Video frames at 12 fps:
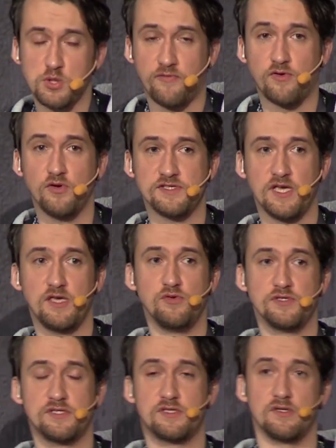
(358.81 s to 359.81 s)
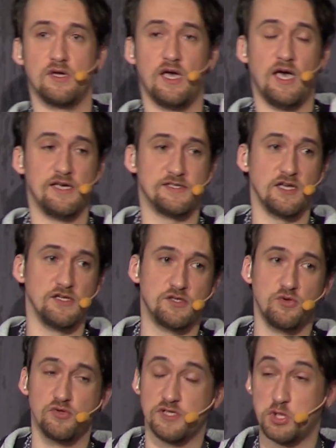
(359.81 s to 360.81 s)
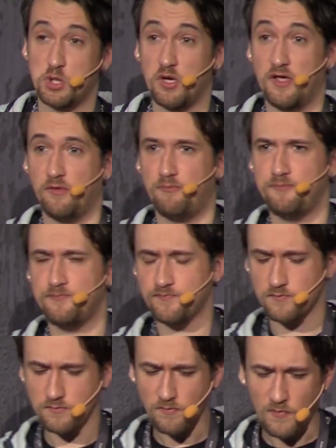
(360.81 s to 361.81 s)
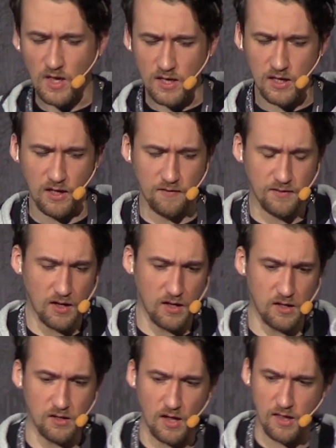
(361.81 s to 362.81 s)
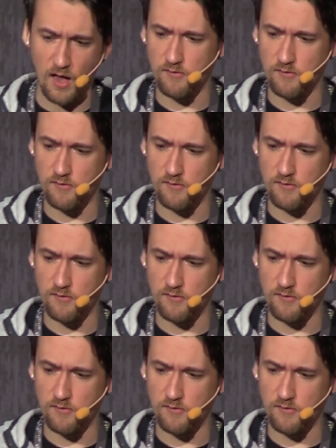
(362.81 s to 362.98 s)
of course, I started to use a shotgun. And I